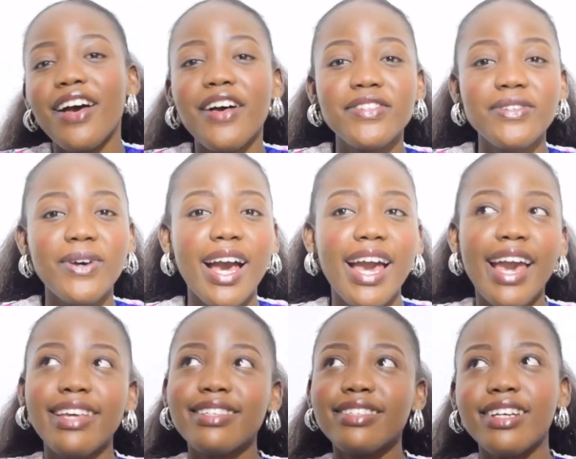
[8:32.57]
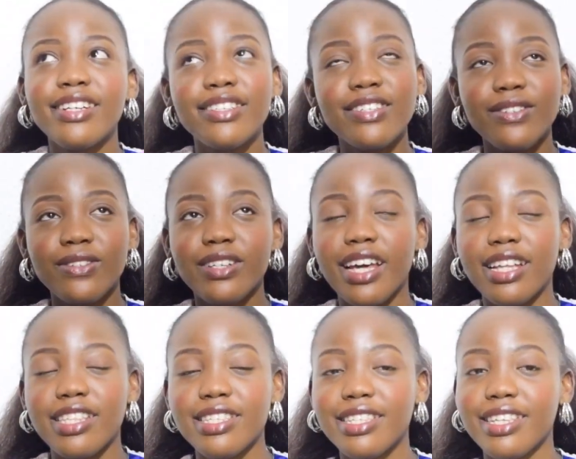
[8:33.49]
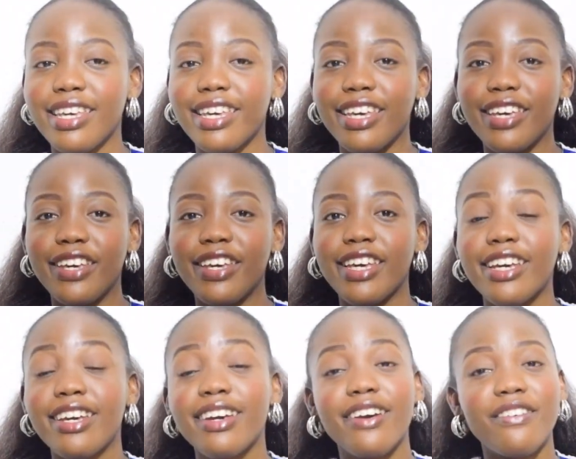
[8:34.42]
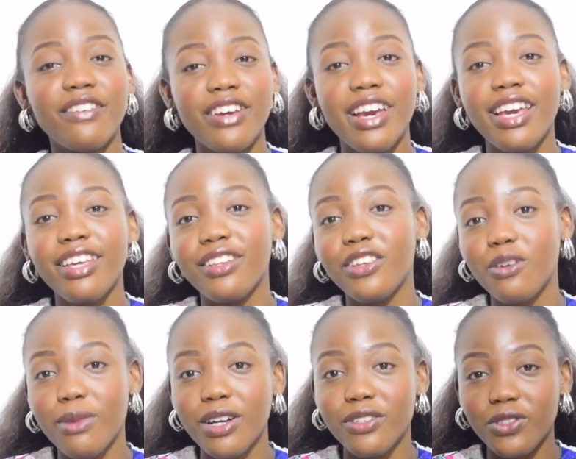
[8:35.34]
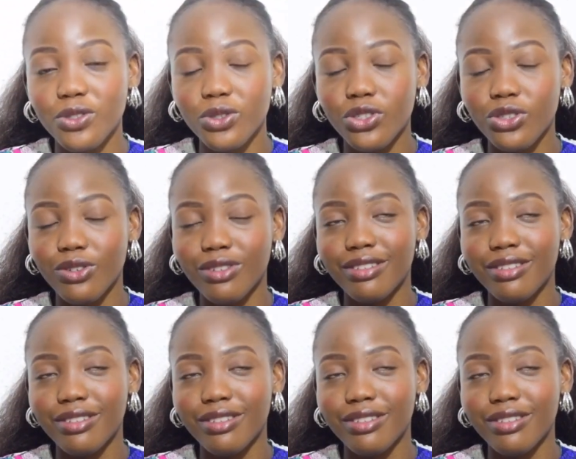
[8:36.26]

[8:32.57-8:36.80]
So I started to look at a career in human nutrition.